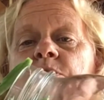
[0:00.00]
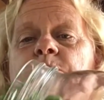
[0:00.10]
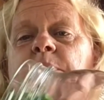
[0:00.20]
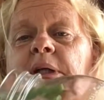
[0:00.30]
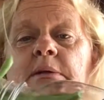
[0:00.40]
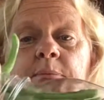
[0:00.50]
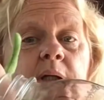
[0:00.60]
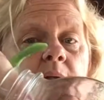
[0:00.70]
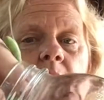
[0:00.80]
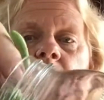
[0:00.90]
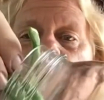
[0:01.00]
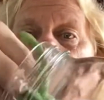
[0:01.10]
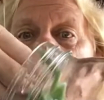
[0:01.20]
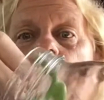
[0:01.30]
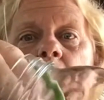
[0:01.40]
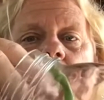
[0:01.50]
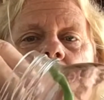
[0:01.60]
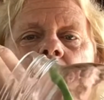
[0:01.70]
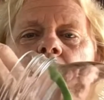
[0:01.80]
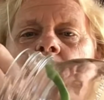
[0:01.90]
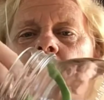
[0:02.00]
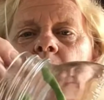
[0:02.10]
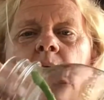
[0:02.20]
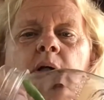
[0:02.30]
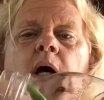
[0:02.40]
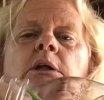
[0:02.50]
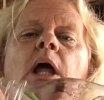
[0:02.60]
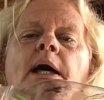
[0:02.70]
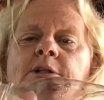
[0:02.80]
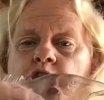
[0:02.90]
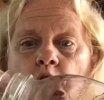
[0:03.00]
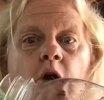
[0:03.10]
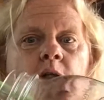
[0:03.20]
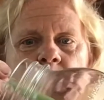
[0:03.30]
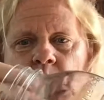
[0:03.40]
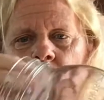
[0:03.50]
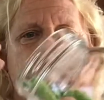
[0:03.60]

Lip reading: believe me, you don't want a lot of jars.